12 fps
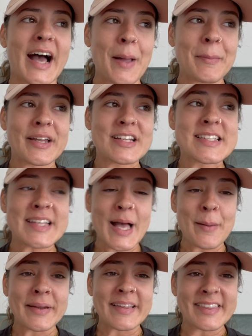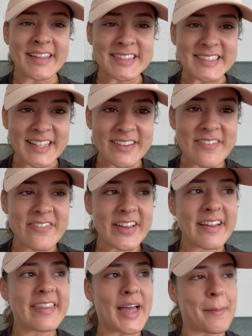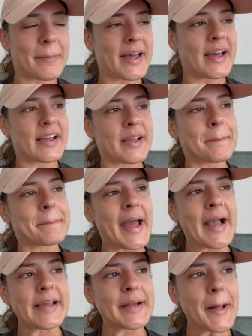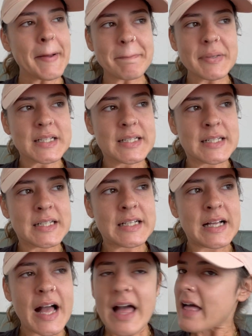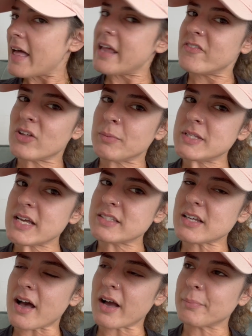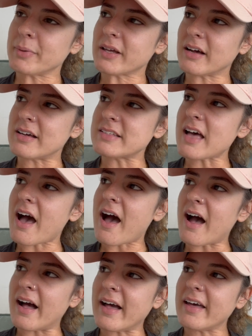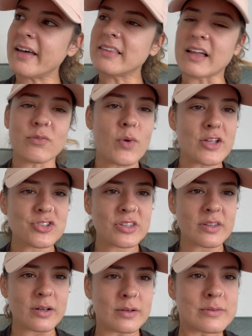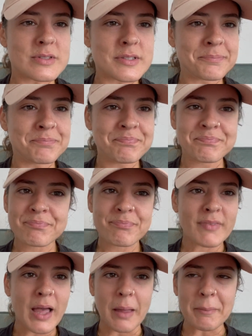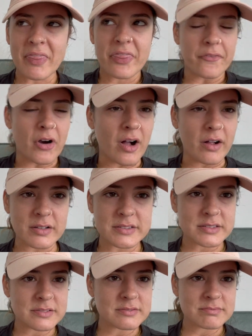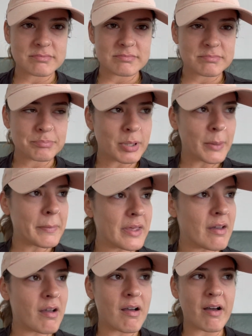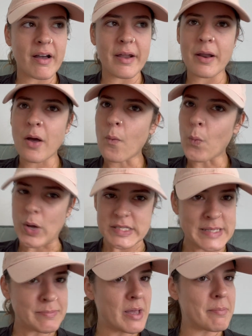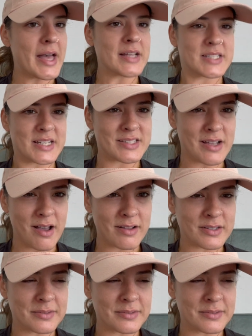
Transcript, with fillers: I'm gonna see how many things I can fit in that bag and pack it up and film a TikTok because I love watching those. I'm enthralled. Put me on what's in my bag TikTok.